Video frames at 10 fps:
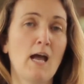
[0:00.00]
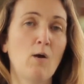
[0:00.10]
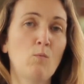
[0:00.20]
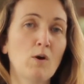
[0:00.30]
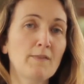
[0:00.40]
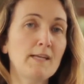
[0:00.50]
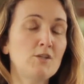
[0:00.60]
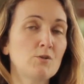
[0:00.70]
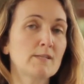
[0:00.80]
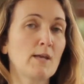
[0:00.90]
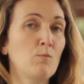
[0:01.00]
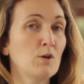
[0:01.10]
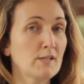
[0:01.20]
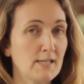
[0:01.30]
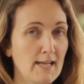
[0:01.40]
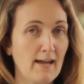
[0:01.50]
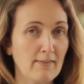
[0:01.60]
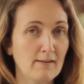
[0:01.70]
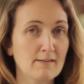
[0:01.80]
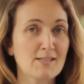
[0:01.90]
And what they do is they work
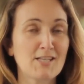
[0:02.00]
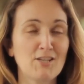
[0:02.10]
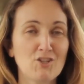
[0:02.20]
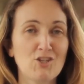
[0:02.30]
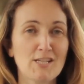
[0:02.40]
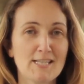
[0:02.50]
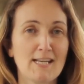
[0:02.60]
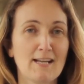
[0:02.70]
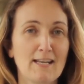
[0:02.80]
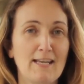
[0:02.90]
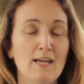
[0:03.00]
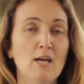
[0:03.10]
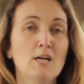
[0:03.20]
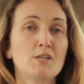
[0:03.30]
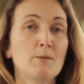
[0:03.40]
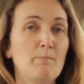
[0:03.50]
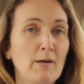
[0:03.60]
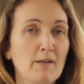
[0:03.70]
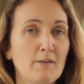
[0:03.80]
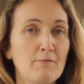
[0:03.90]
together synergistically to
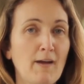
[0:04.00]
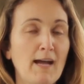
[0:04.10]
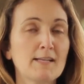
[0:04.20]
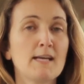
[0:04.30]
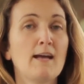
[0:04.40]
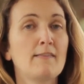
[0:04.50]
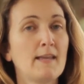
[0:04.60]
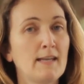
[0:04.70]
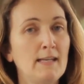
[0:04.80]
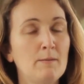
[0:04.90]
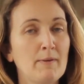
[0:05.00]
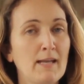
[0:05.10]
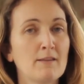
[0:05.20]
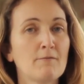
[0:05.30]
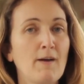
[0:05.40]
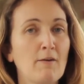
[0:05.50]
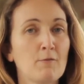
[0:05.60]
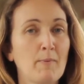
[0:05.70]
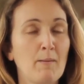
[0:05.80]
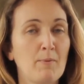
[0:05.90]
burn the fat and then eliminate the fat
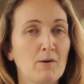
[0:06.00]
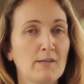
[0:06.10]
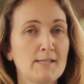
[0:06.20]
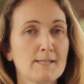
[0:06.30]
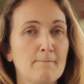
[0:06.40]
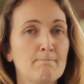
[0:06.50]
from our bodies.